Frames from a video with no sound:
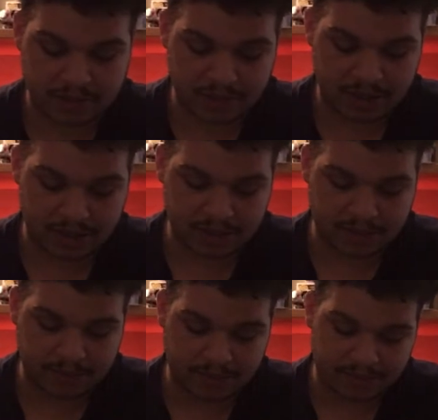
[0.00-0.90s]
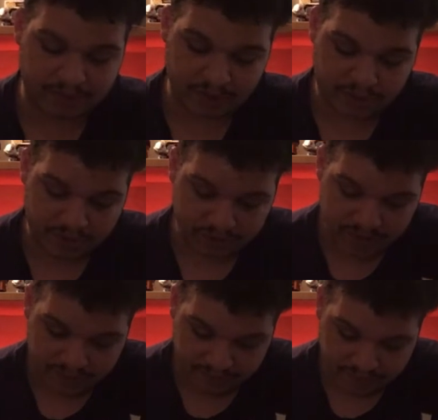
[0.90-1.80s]
I'm very
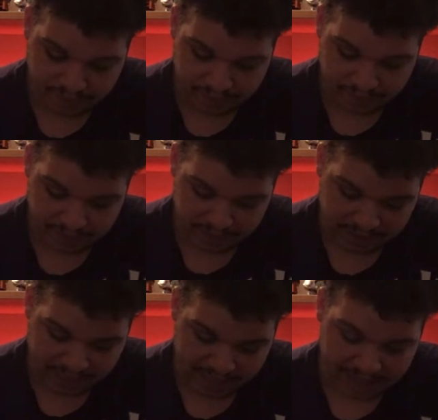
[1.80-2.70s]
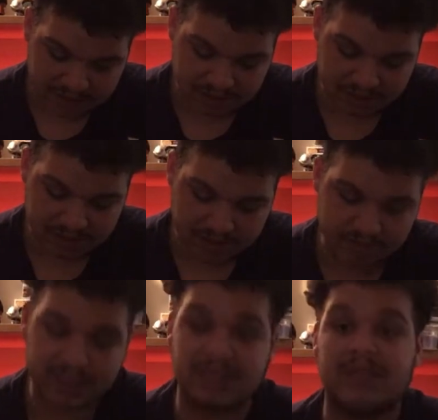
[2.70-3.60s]
thankful for that
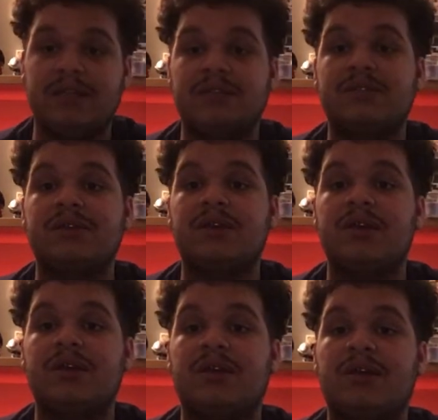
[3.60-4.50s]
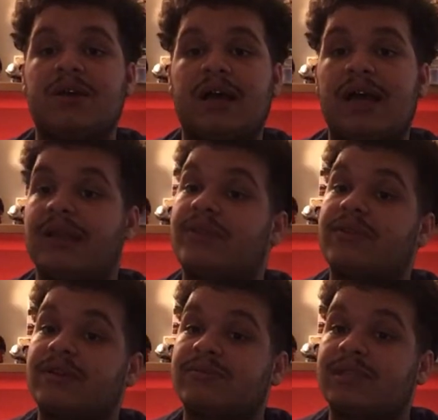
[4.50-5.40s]
because I didn't
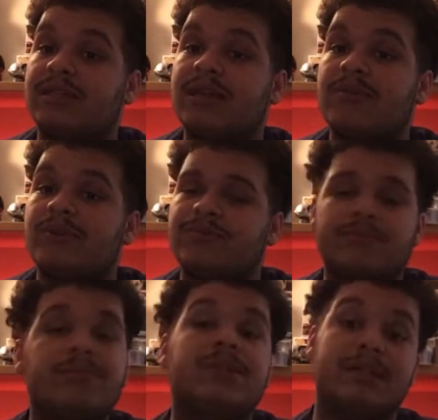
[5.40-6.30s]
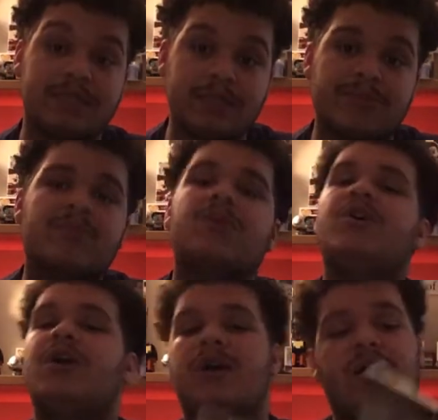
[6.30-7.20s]
think I was going to get one, but I
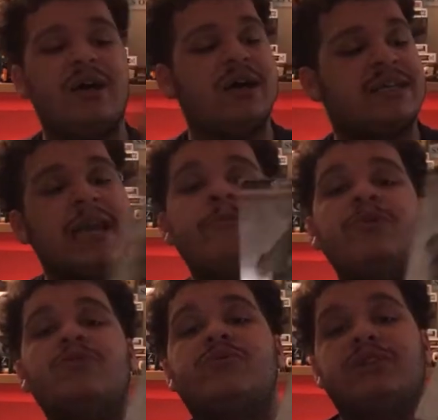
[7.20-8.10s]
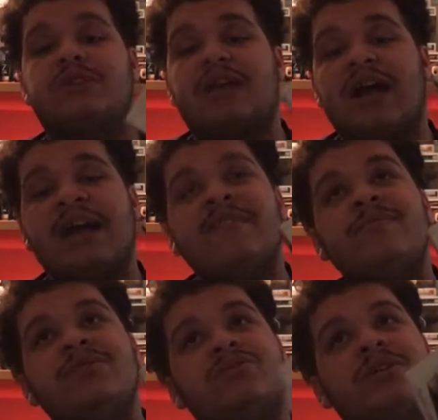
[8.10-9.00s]
did. Cabin in the Woods. I've
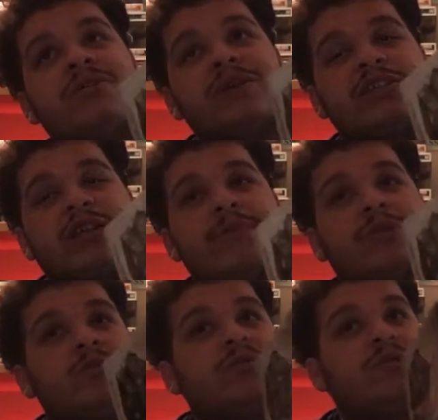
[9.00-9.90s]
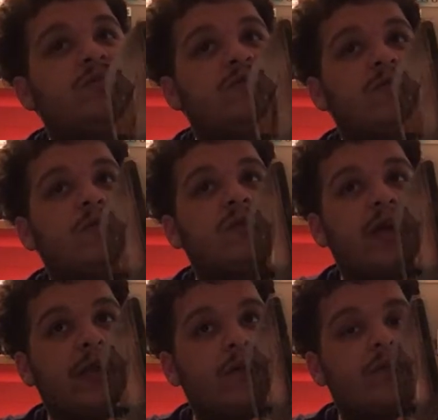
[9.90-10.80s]
been trying to watch Cabin in the Woods for
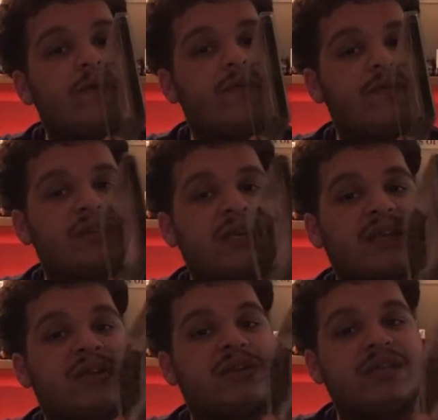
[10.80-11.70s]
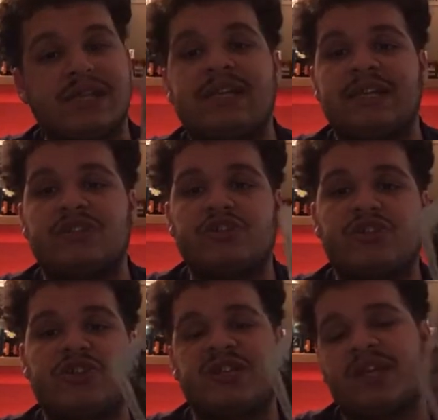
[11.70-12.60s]
like what feels like an
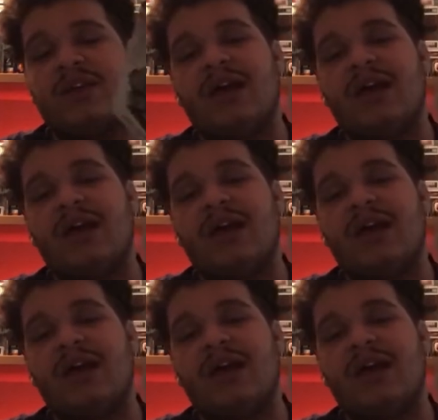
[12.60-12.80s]
eternity.